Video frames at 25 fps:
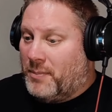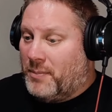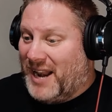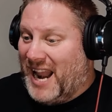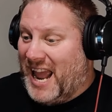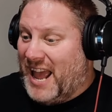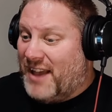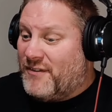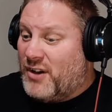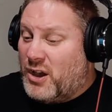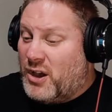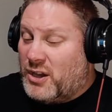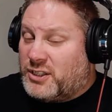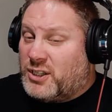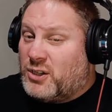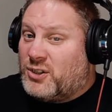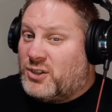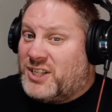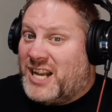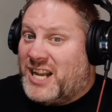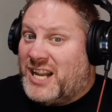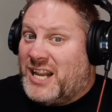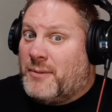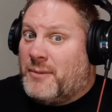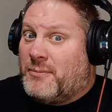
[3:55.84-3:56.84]
But I've also
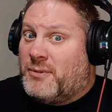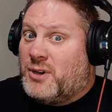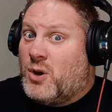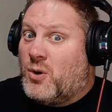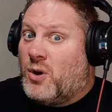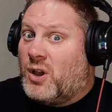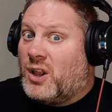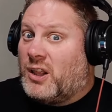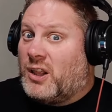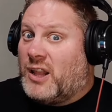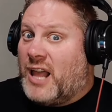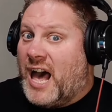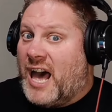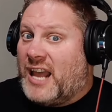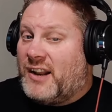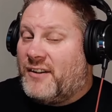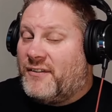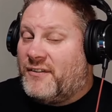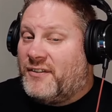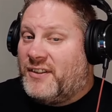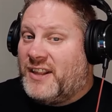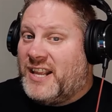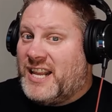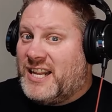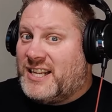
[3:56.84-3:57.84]
seen him do a lot
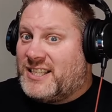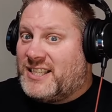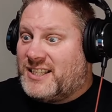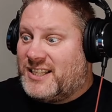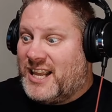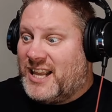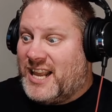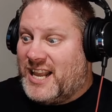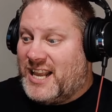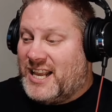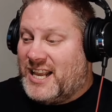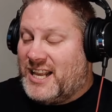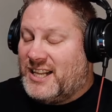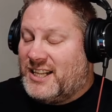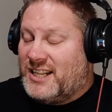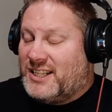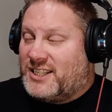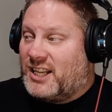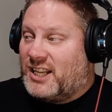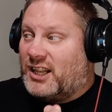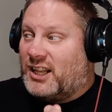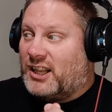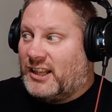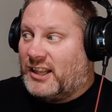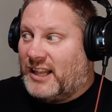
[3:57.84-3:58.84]
of these
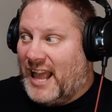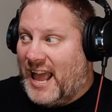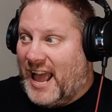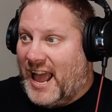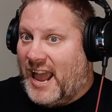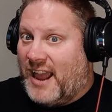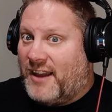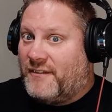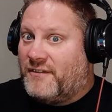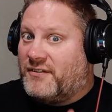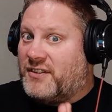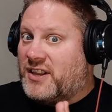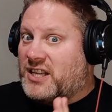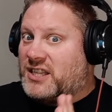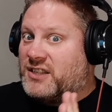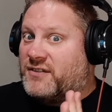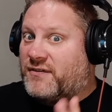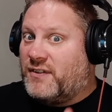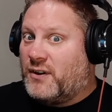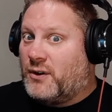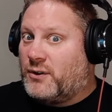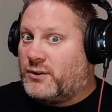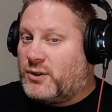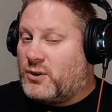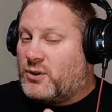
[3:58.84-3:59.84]
things live.
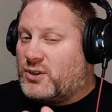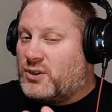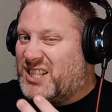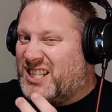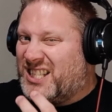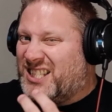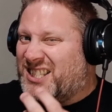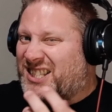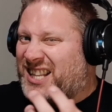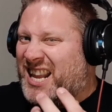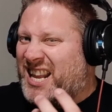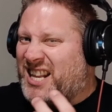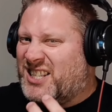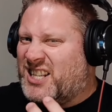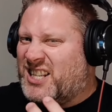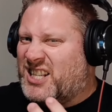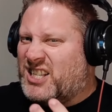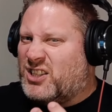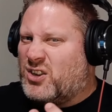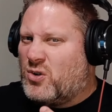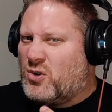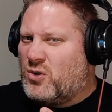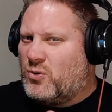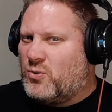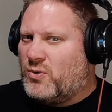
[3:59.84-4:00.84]
These filters, these things
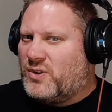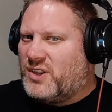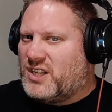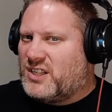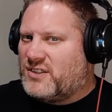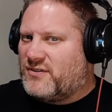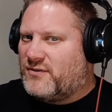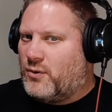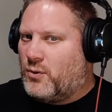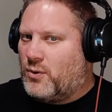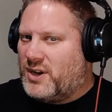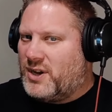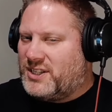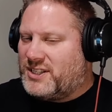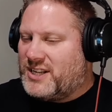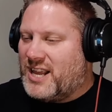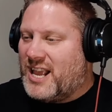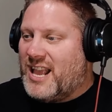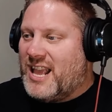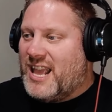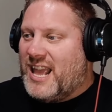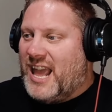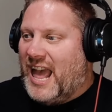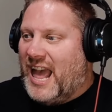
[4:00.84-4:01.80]
he's doing with his voice.